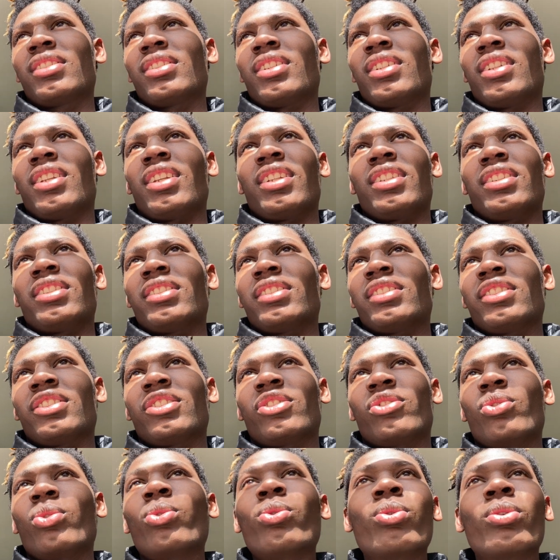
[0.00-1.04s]
And they
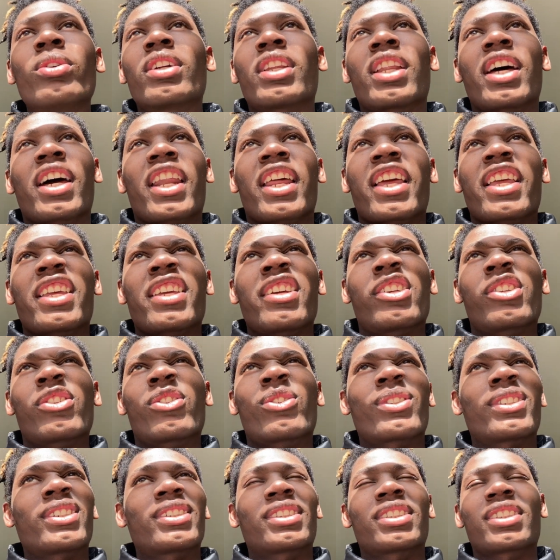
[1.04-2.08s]
just do it like they get
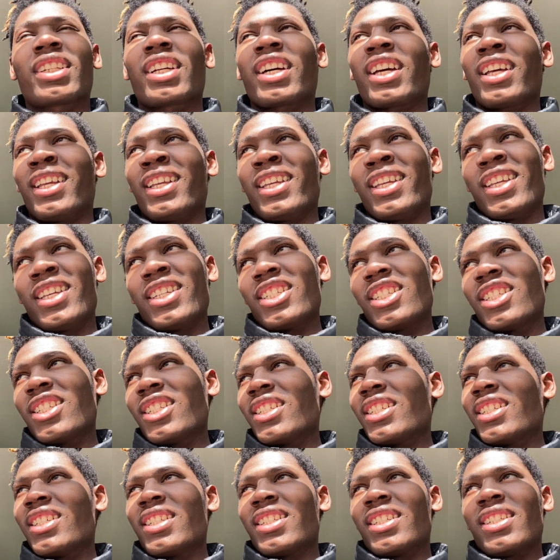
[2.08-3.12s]
aggressive, like,
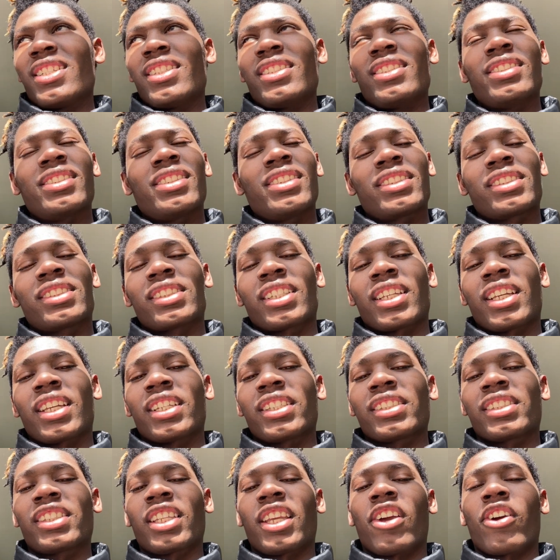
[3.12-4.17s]
you know what I'm
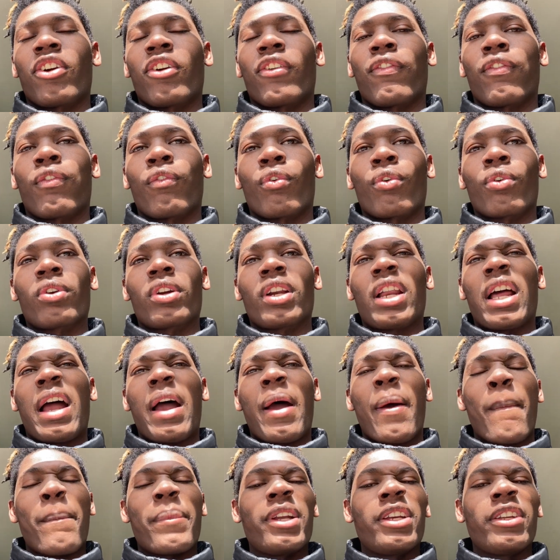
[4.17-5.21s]
saying? Say her for real, I
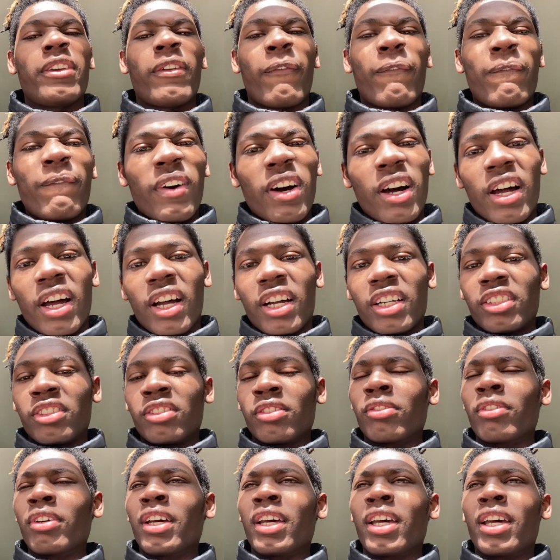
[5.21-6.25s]
beat the fuck out
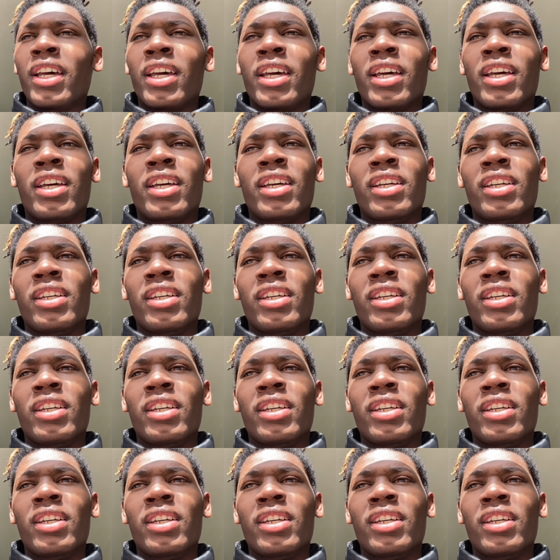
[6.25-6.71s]
your